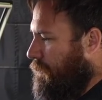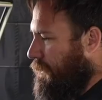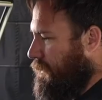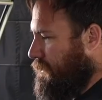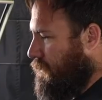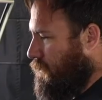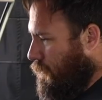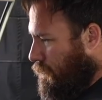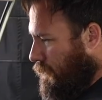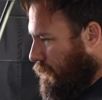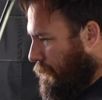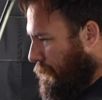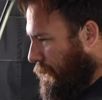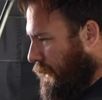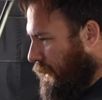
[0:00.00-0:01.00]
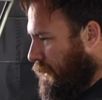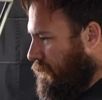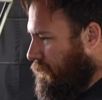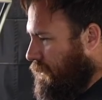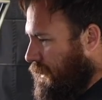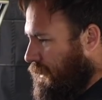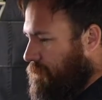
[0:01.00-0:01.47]
There's a cool little
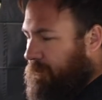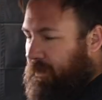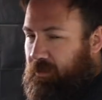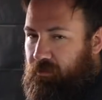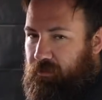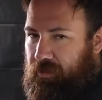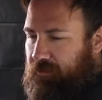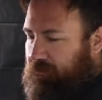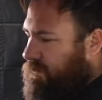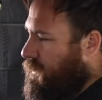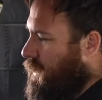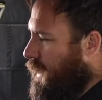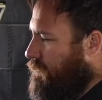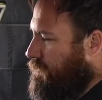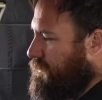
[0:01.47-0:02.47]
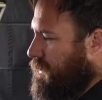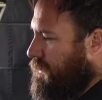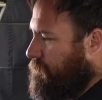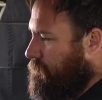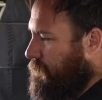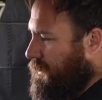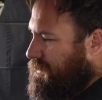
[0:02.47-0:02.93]
thing in the middle that kind of is
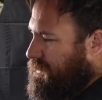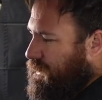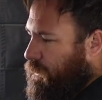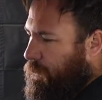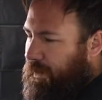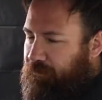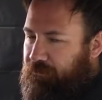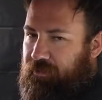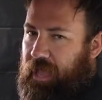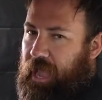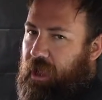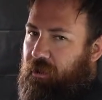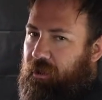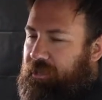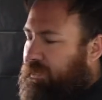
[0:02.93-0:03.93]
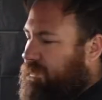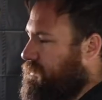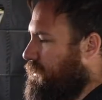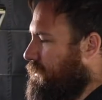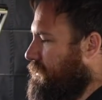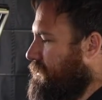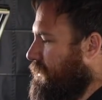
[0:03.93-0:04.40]
a silhouette of a car, I guess
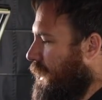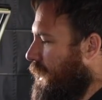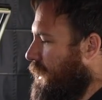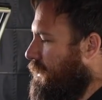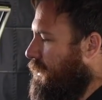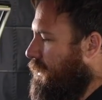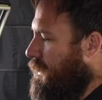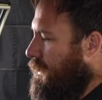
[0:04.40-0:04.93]
you could say,